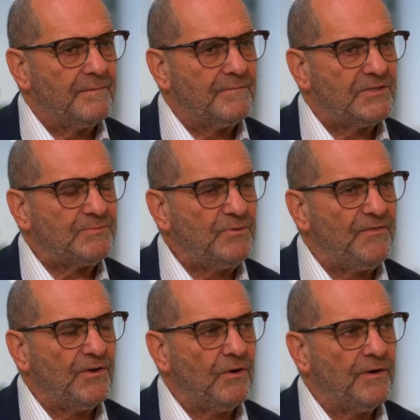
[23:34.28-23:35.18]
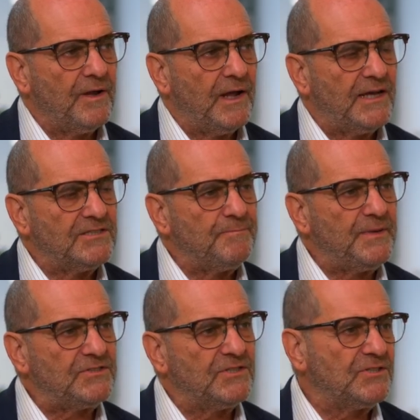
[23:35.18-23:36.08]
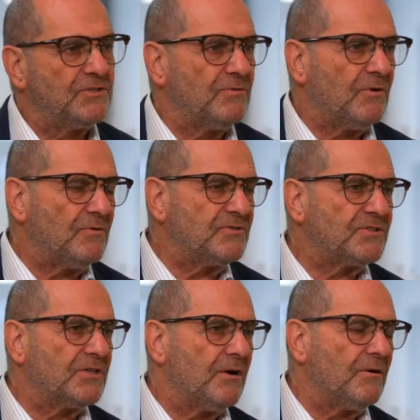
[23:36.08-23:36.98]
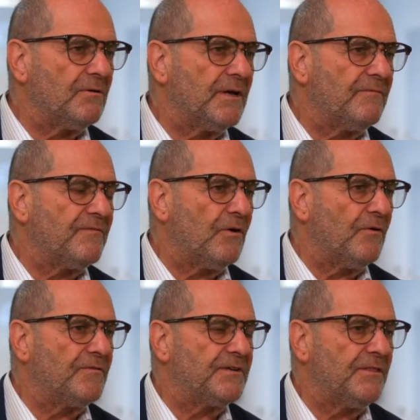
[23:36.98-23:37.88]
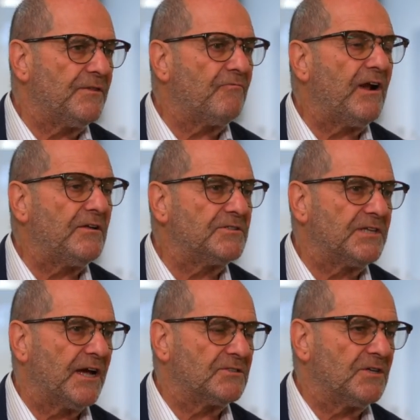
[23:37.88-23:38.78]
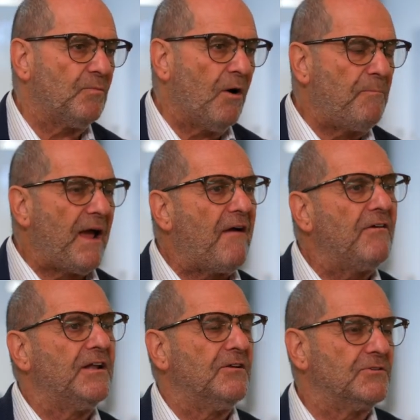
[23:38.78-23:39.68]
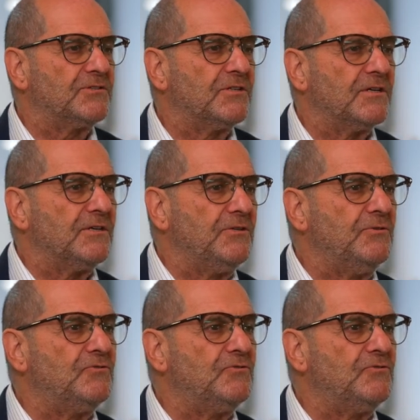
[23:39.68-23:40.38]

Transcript: Just moving on, as a business, you're also involved in the rail sector. What parallels can you